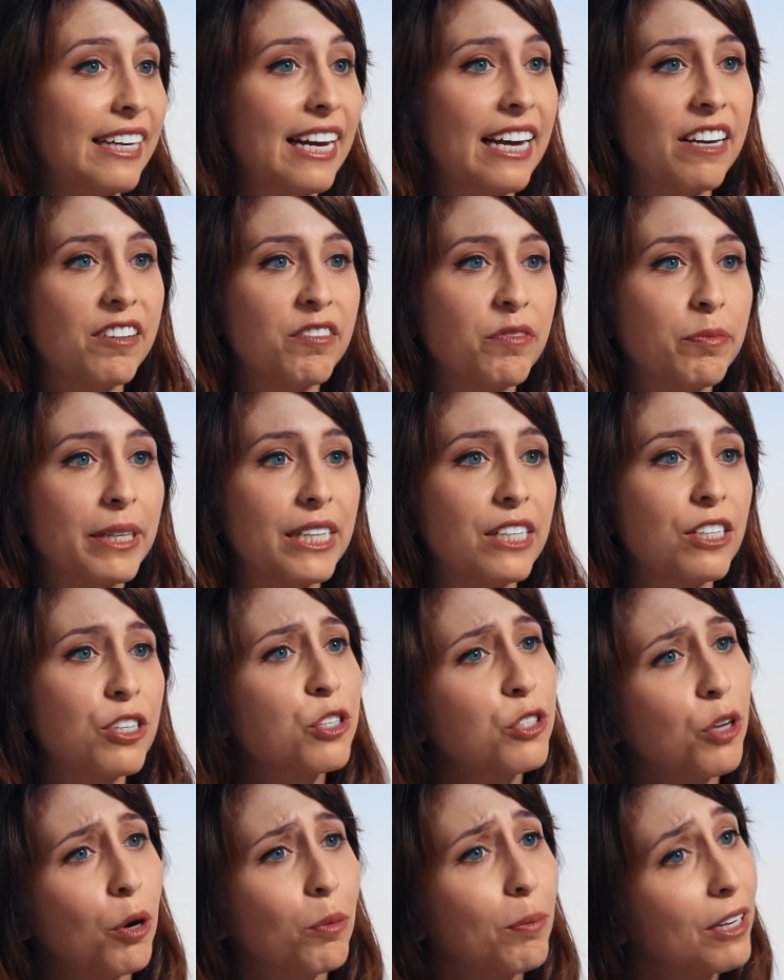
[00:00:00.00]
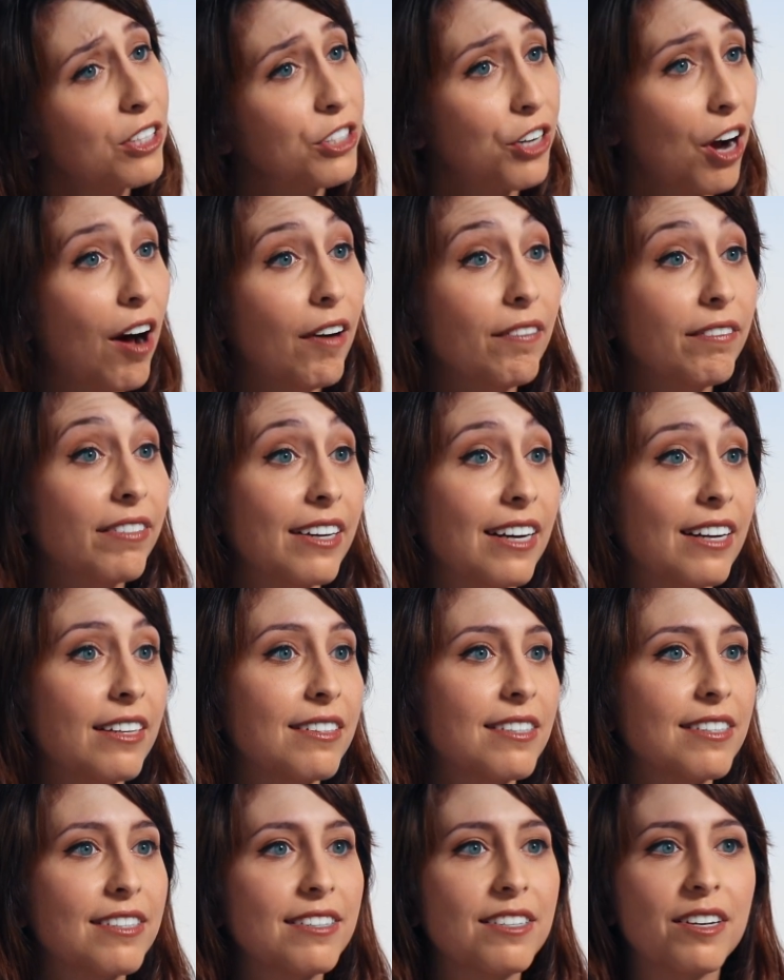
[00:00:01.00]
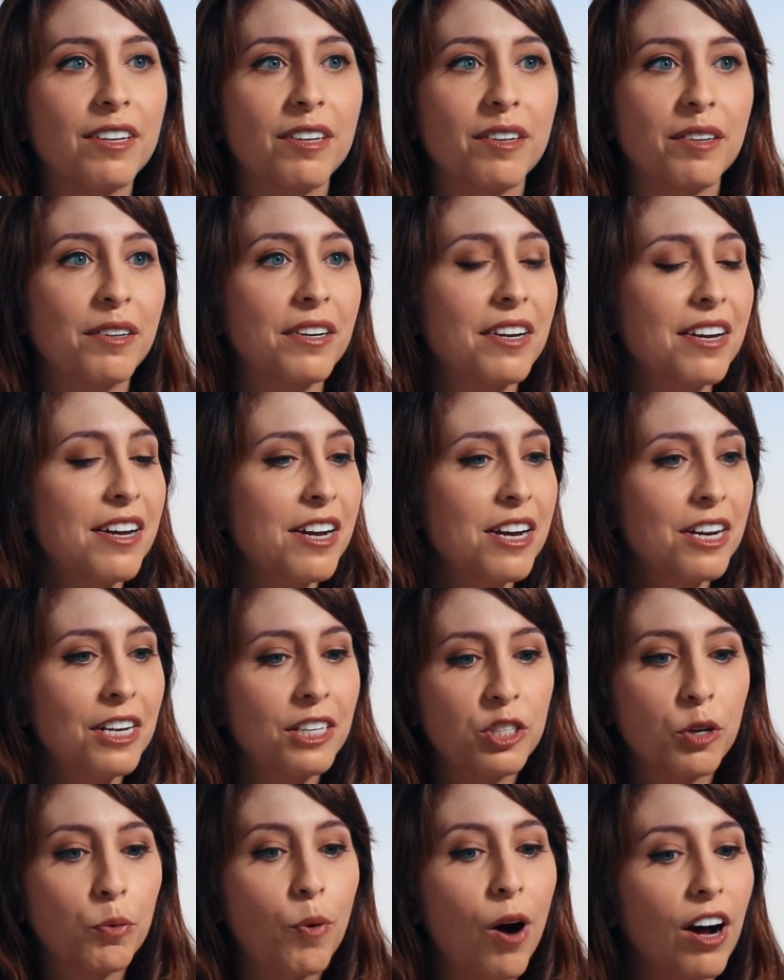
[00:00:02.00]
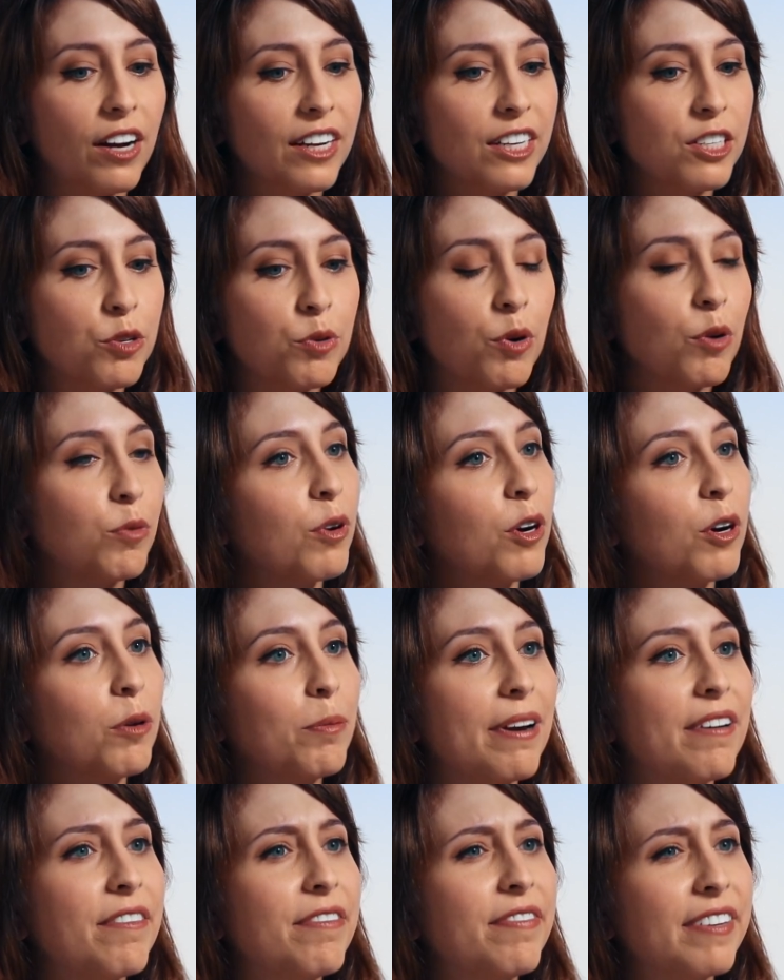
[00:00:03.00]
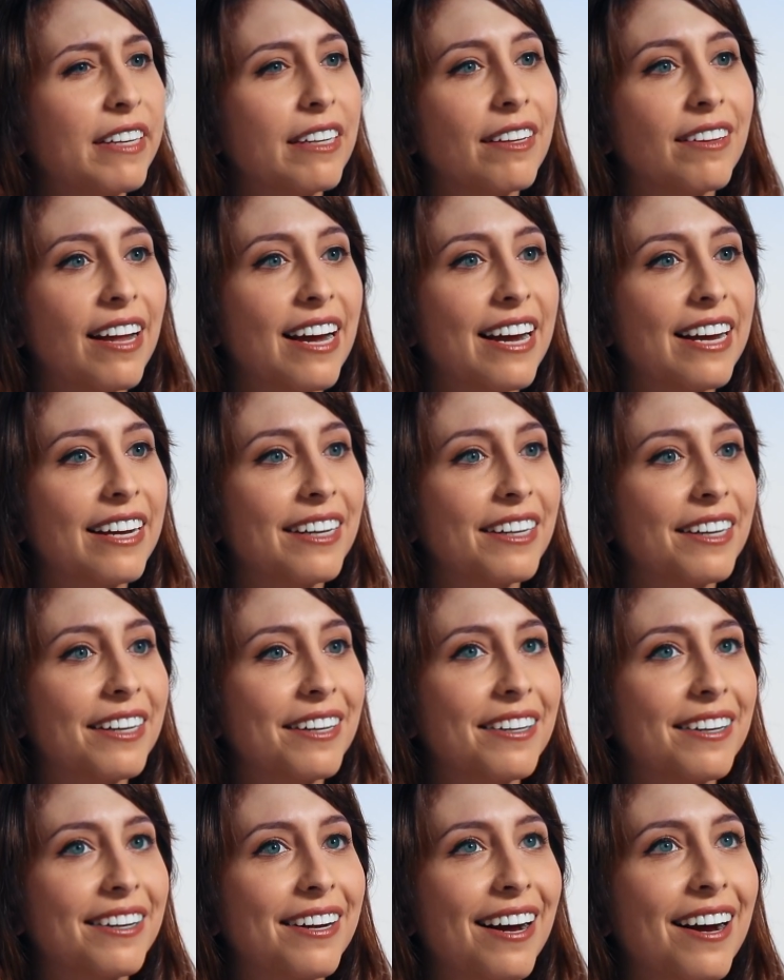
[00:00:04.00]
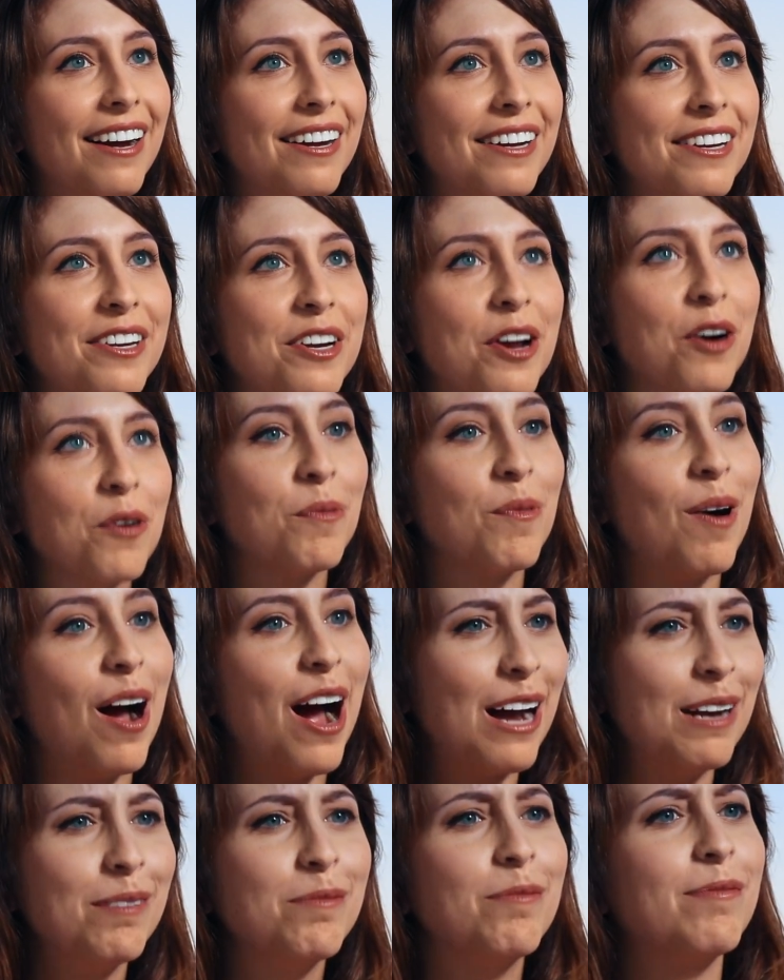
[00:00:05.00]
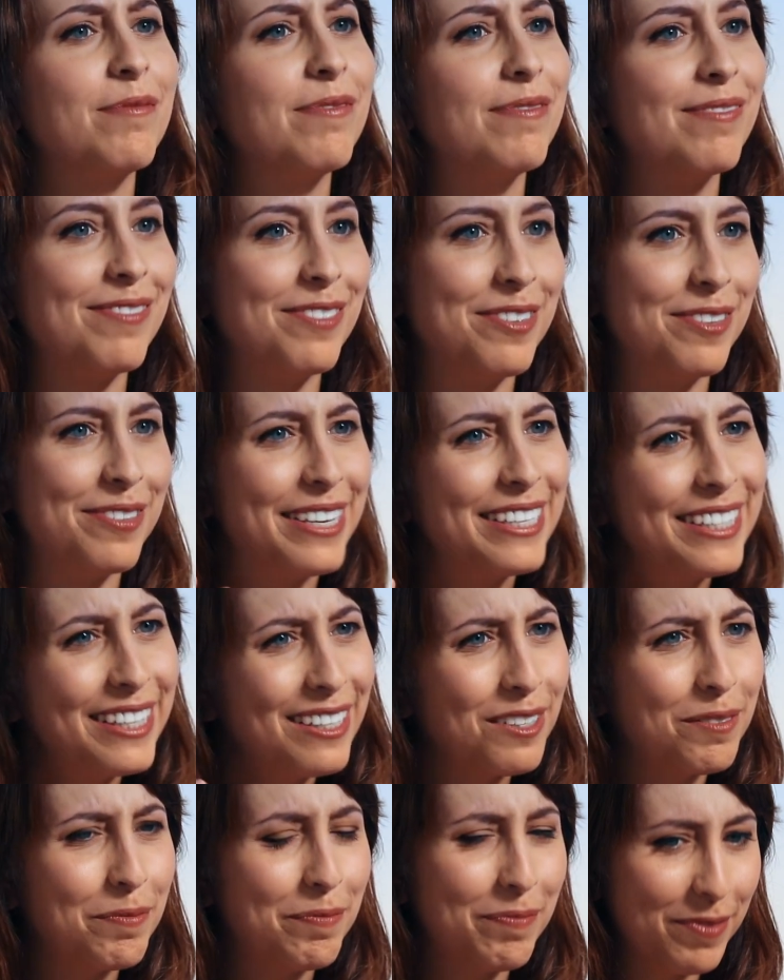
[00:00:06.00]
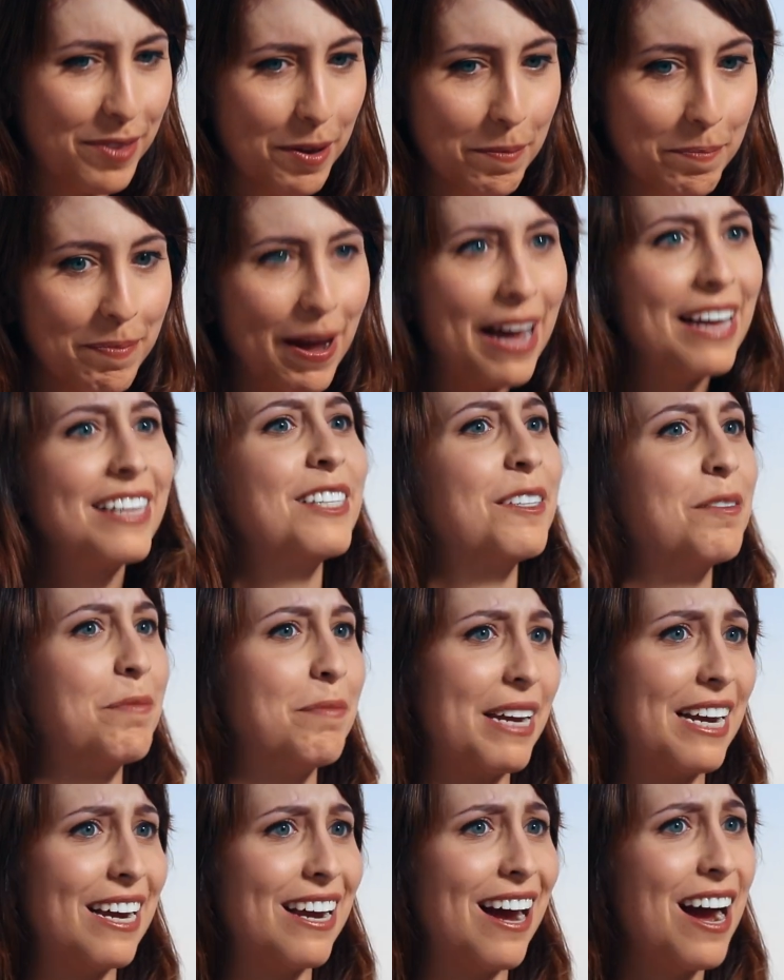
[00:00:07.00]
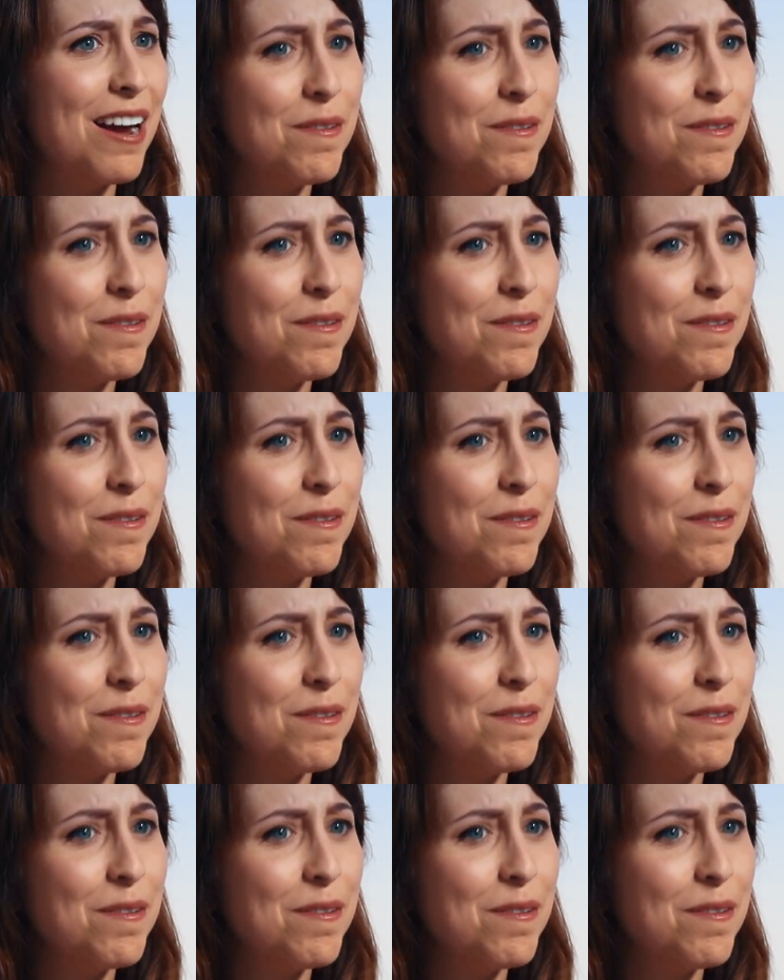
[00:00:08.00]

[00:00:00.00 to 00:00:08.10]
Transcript: It gave me so much confidence to walk into a room and feel like, you know, I'm this is the best me.